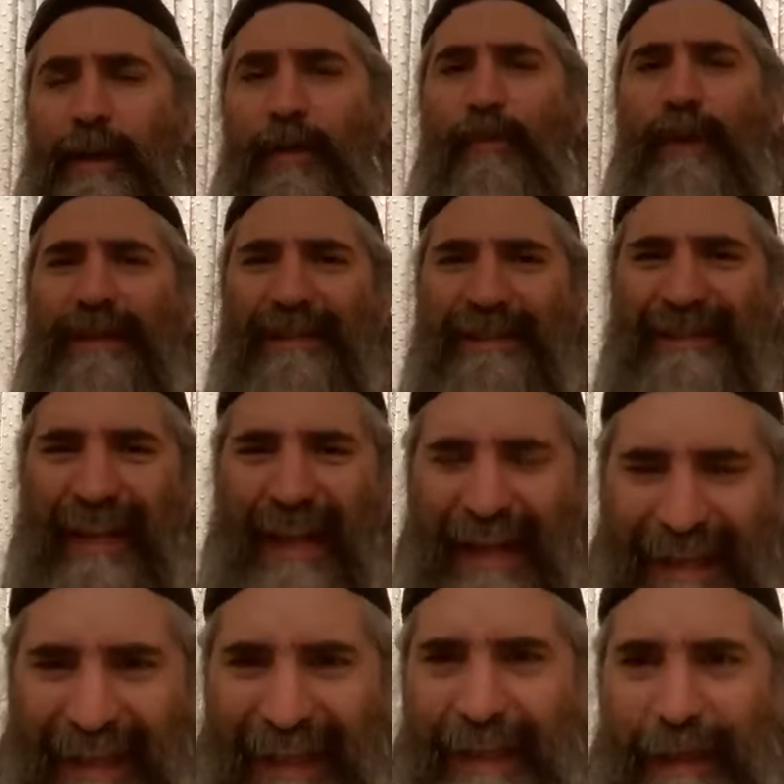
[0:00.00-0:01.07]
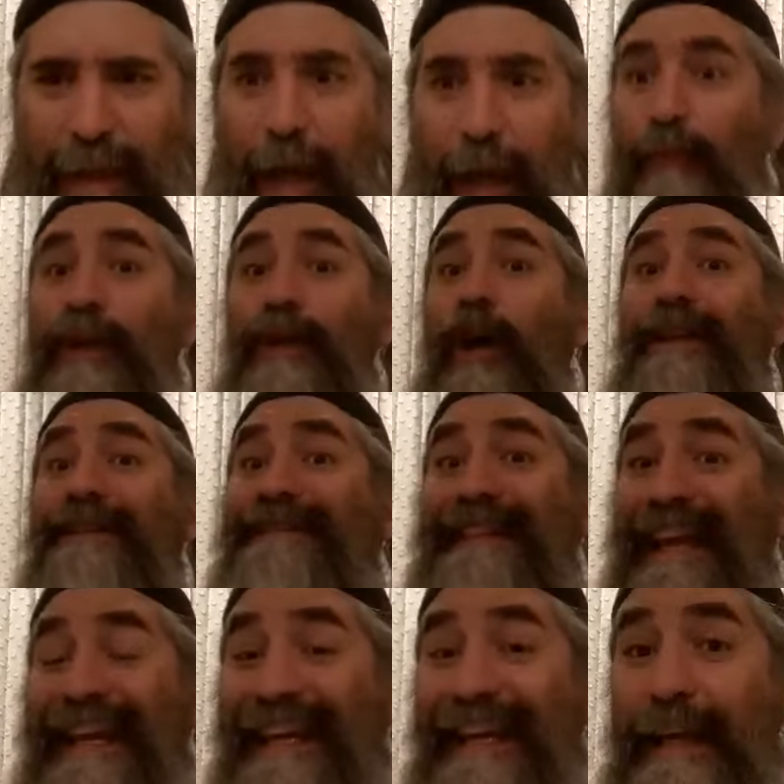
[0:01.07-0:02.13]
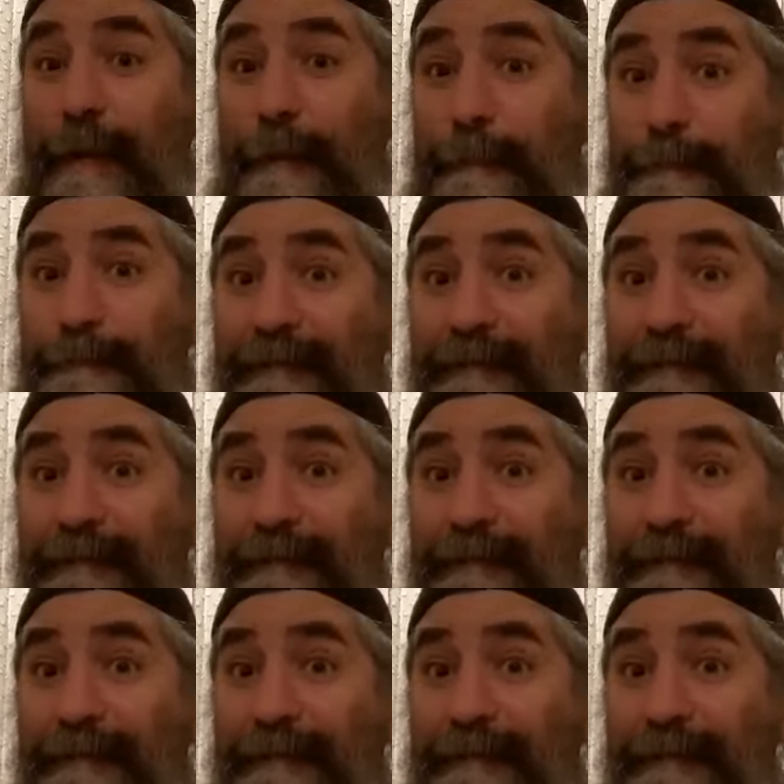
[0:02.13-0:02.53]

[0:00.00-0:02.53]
We're stating, and we're not saying